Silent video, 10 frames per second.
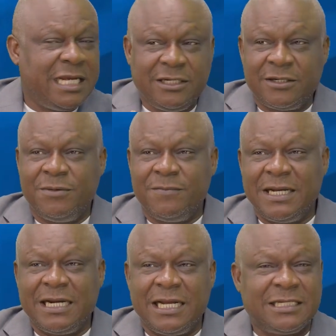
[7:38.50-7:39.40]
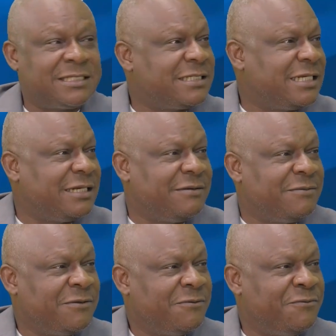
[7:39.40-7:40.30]
And you remember that
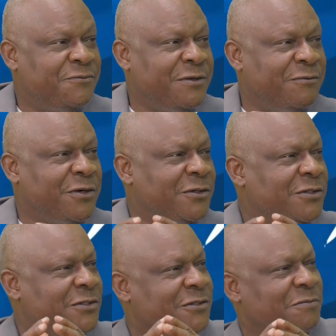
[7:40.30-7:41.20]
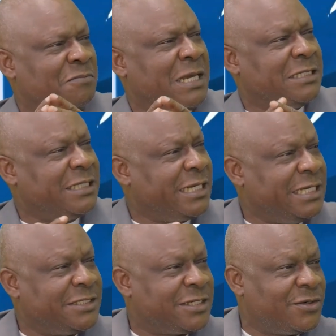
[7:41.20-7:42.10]
favorite match
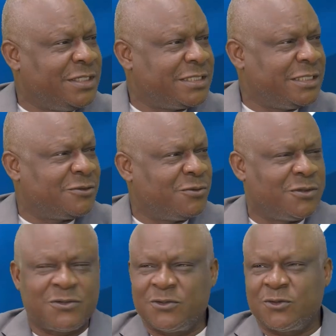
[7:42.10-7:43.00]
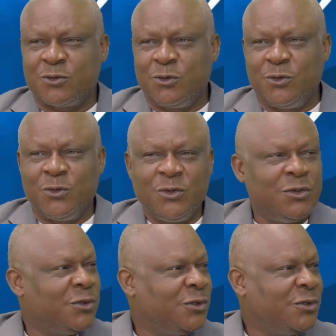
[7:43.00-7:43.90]
against Greece, it was so
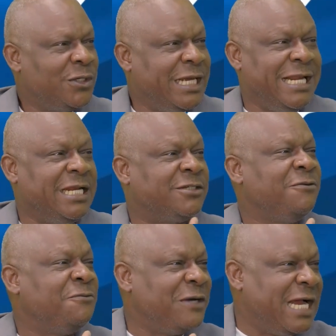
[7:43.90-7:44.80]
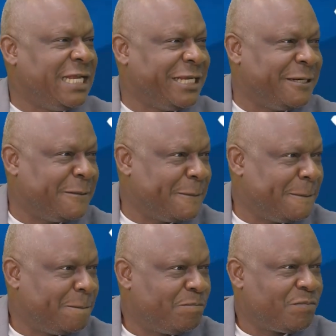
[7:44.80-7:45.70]
electrifying
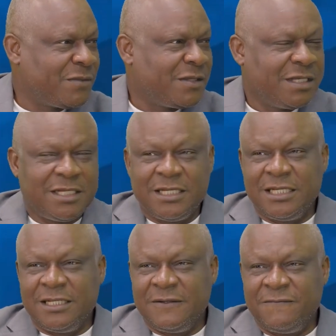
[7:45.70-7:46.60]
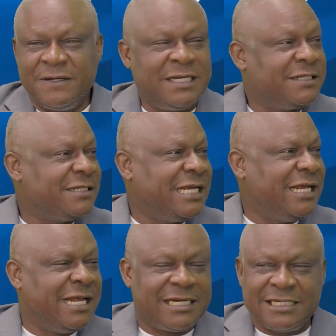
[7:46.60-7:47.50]
that
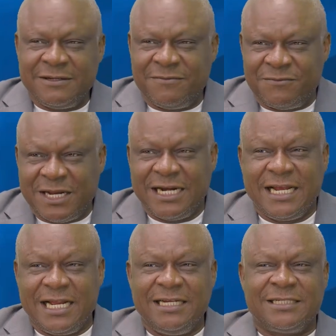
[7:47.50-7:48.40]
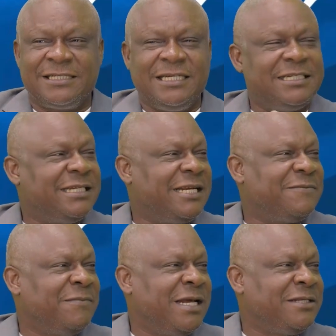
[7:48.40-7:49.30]
at a very early stage in
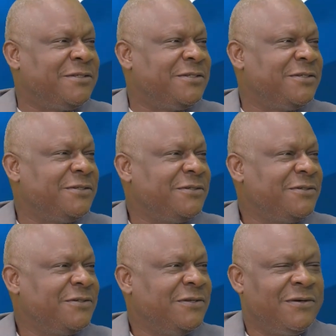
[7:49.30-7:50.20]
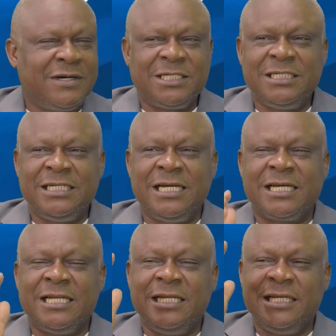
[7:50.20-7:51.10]
that match, Rashidi
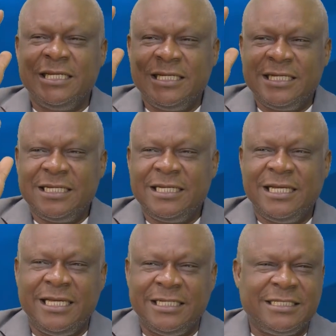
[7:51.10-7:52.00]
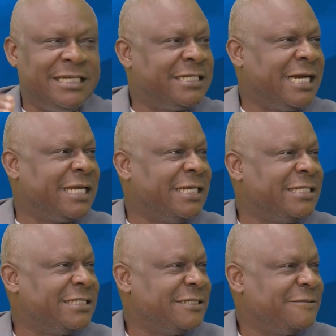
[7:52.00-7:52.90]
Yekini hit the
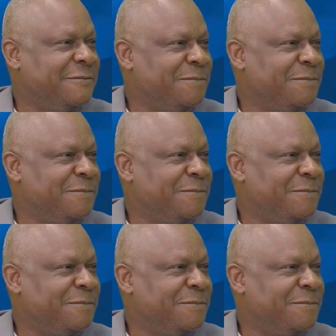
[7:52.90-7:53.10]
target.